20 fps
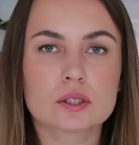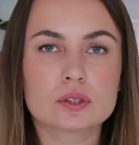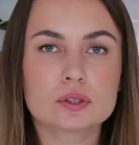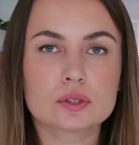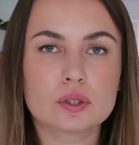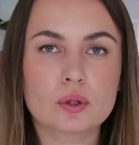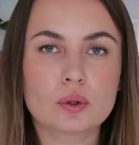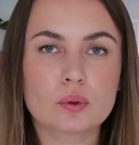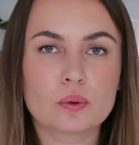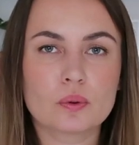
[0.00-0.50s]

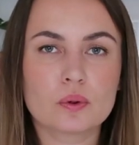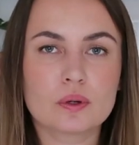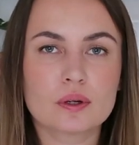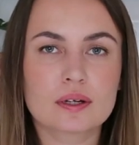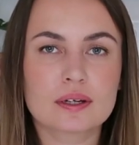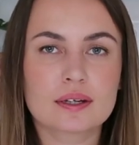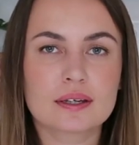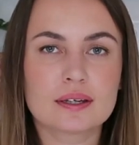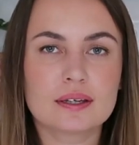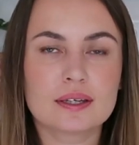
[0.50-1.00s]
So,
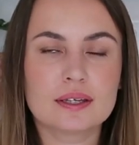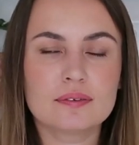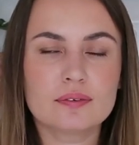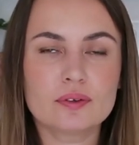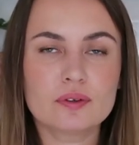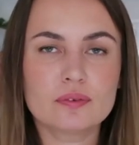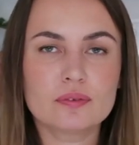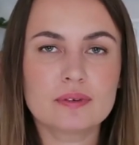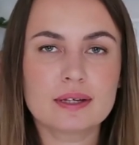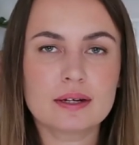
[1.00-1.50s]
if
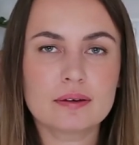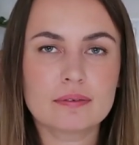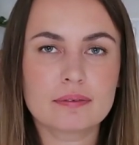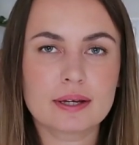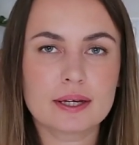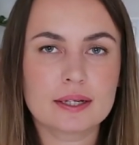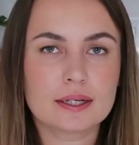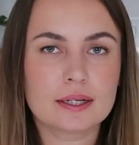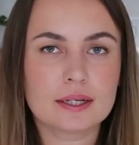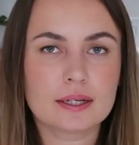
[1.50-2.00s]
you feel
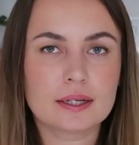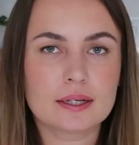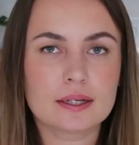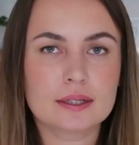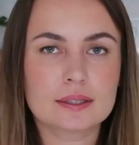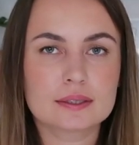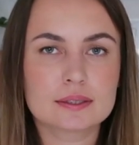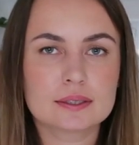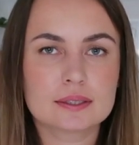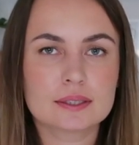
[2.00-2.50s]

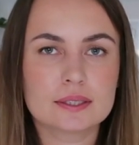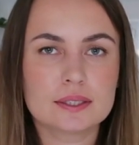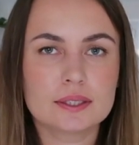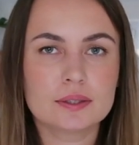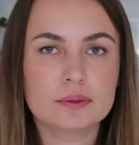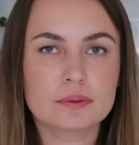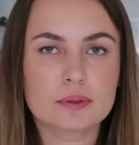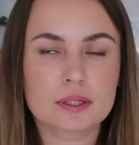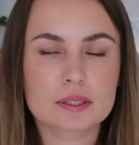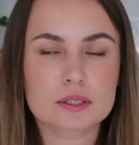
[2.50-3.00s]
ready,
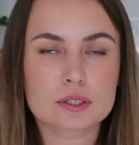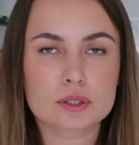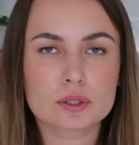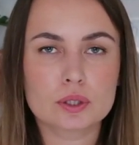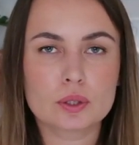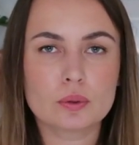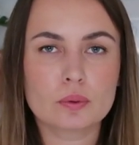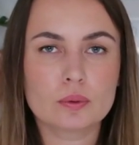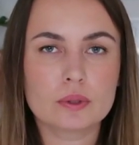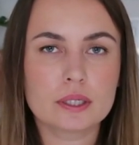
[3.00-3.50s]
you can
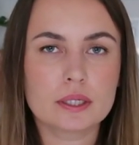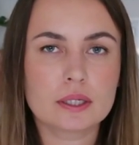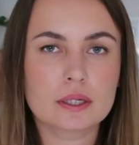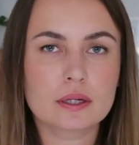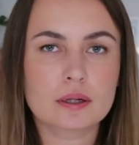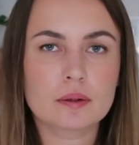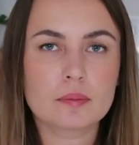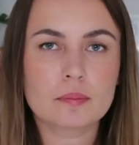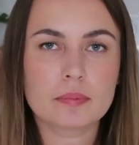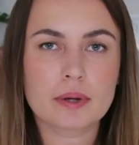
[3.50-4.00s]
slowly
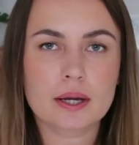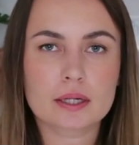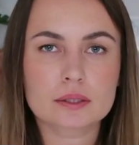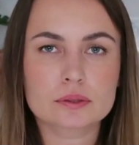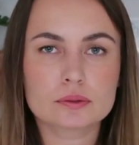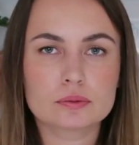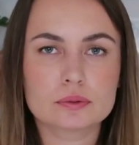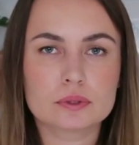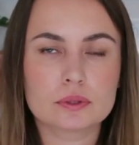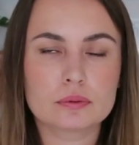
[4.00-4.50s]
come
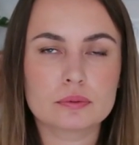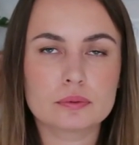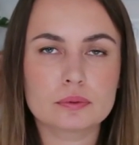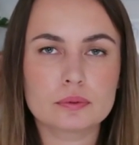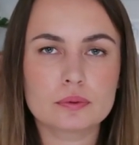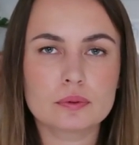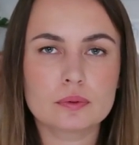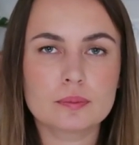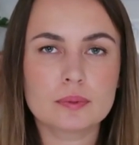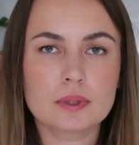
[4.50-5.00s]
back to the
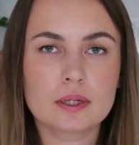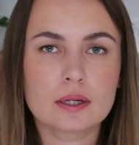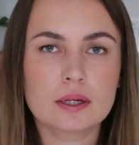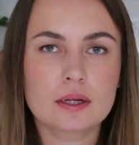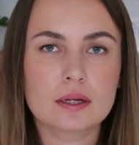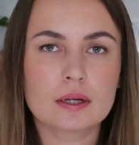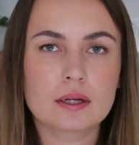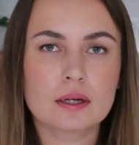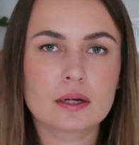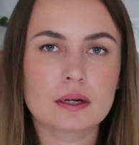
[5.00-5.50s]
room,
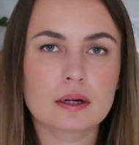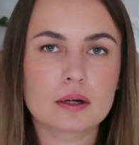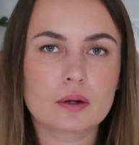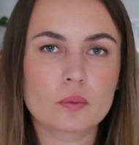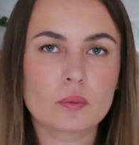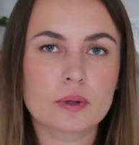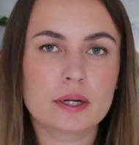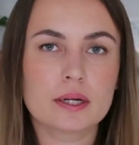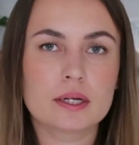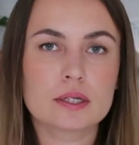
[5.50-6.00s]

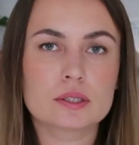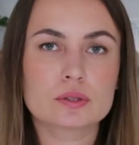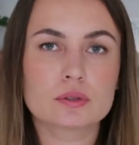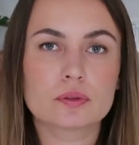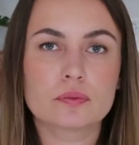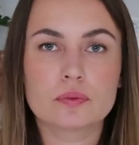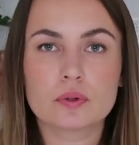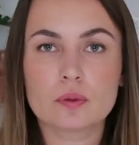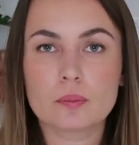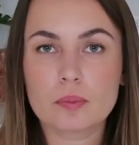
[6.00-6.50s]
awareness
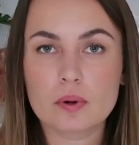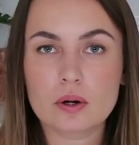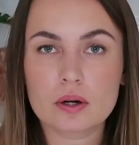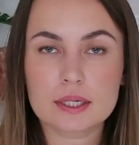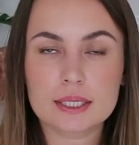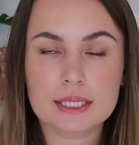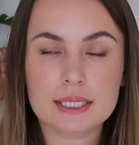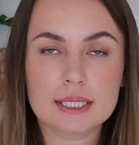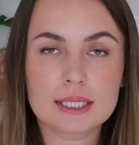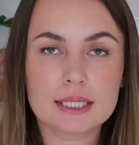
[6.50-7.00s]
of your
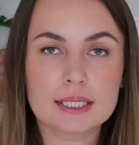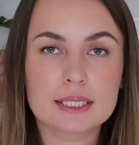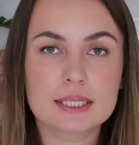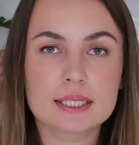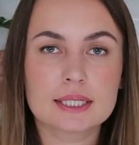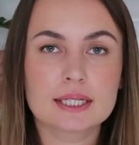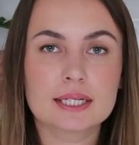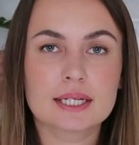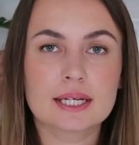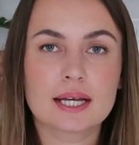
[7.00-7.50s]
body,
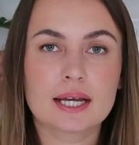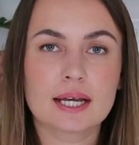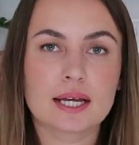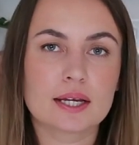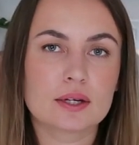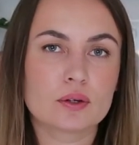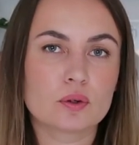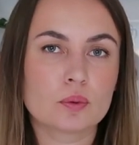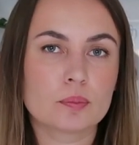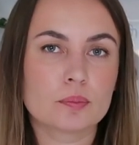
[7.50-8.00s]

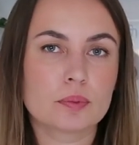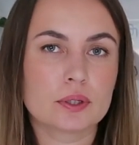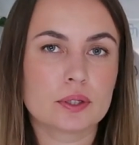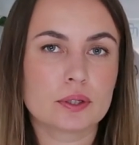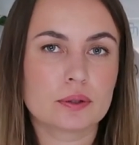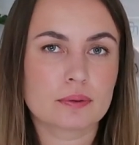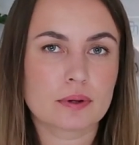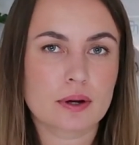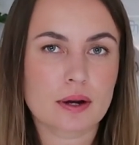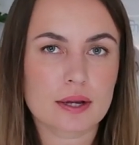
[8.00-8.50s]
and open
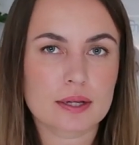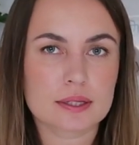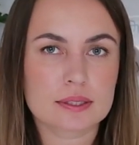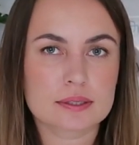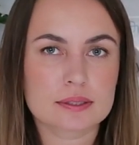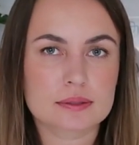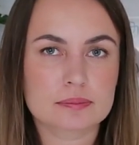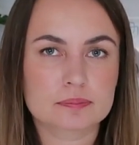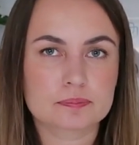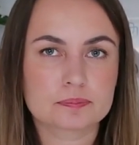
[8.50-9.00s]
your
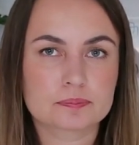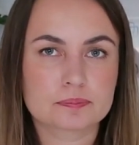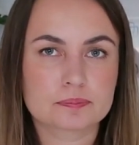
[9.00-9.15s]
eyes